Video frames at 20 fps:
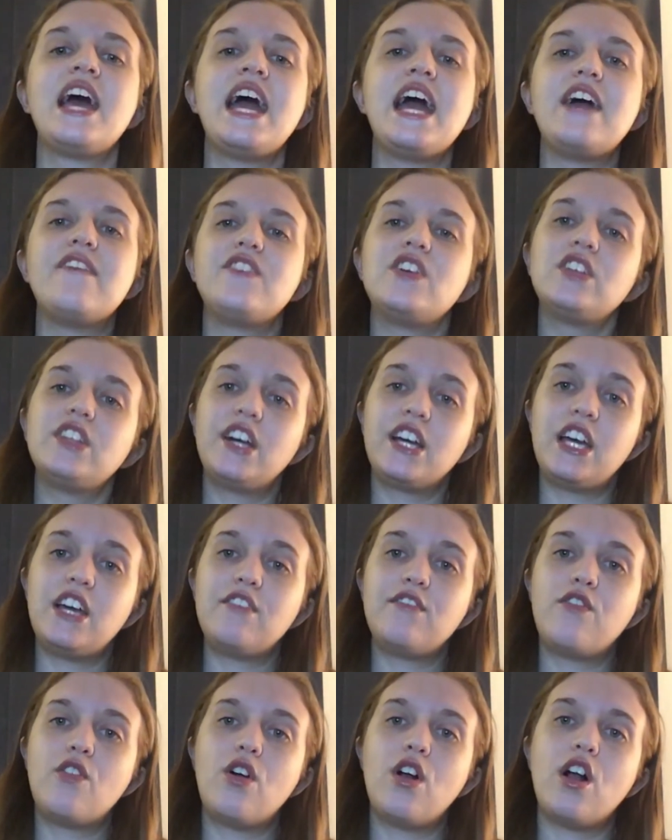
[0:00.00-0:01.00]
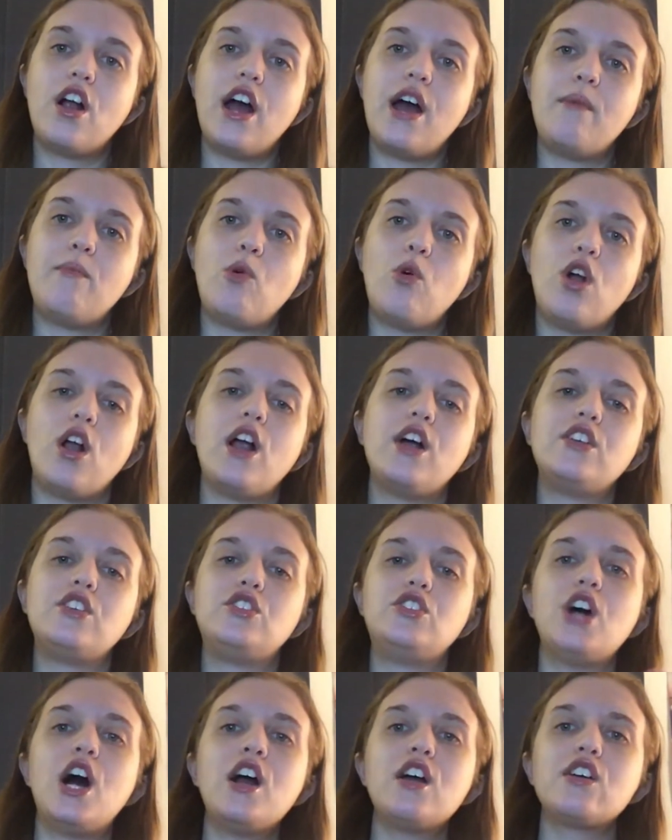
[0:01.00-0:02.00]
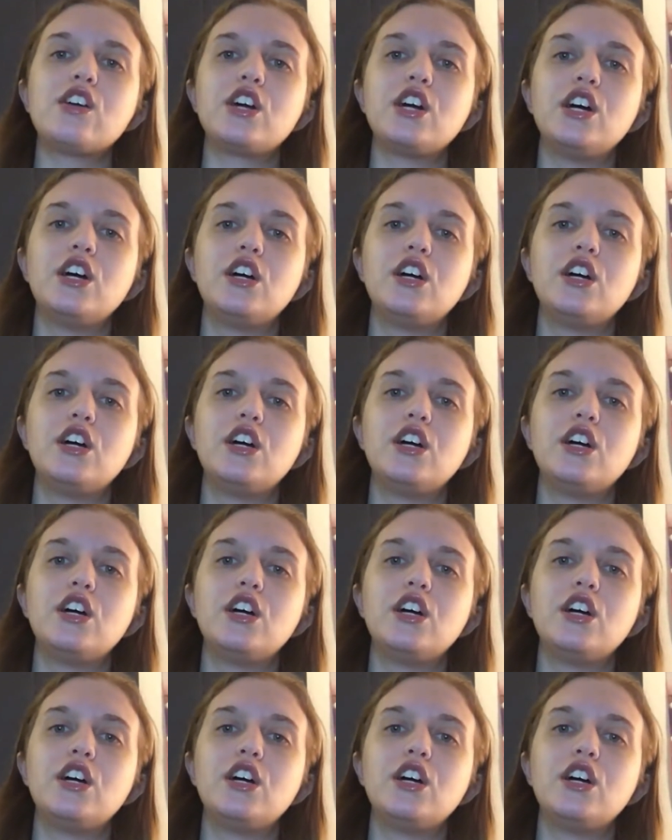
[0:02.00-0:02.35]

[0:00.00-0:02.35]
If you're looking for a more dark